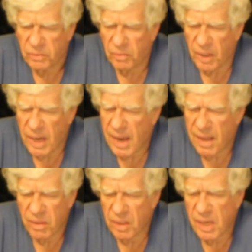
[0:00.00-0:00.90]
the
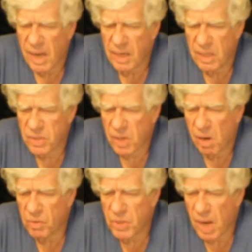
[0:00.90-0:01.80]
guy that got his
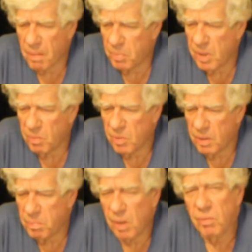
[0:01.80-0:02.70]
all chopped up with
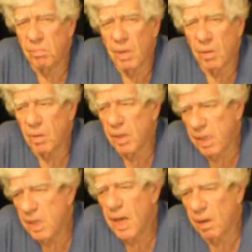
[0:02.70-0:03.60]
a boat motor,
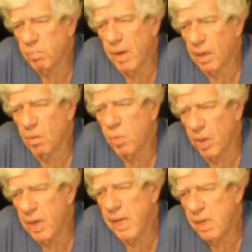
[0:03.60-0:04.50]
he got back
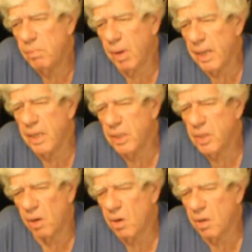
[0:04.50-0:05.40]
where he could play
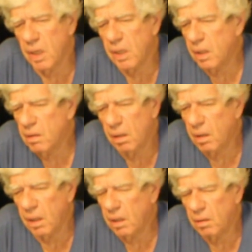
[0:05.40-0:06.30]
guitar again.
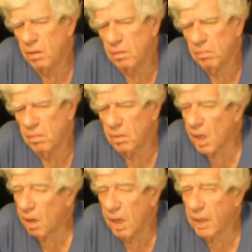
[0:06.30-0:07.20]
And
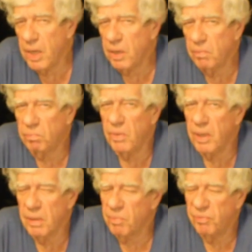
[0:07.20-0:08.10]
not like he
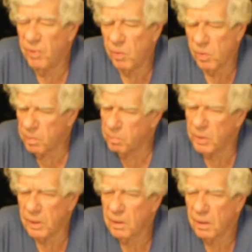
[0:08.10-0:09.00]
did before, but